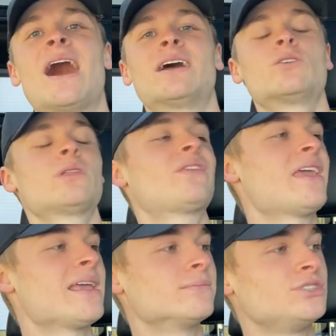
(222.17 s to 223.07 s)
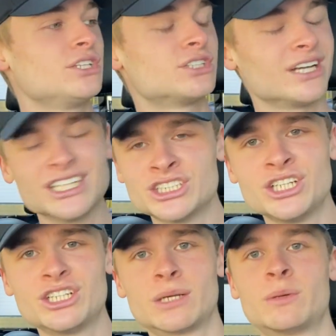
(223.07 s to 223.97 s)
I know that the AMGs are
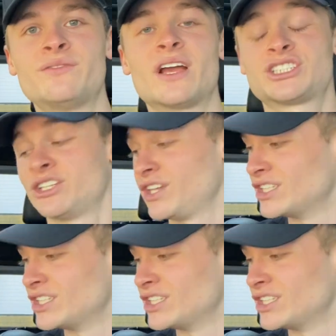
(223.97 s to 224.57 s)
engineered to perfection.